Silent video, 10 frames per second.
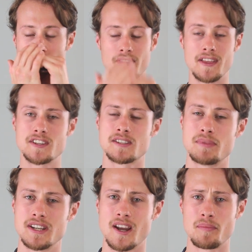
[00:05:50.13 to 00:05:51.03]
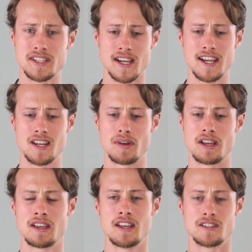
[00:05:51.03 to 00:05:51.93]
and then just speed it up a tiny
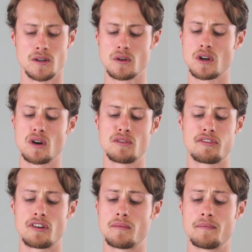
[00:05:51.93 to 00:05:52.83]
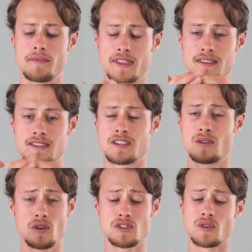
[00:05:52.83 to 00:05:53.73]
bit. Don't go
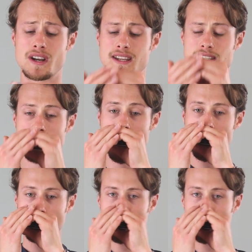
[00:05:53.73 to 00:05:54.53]
straight into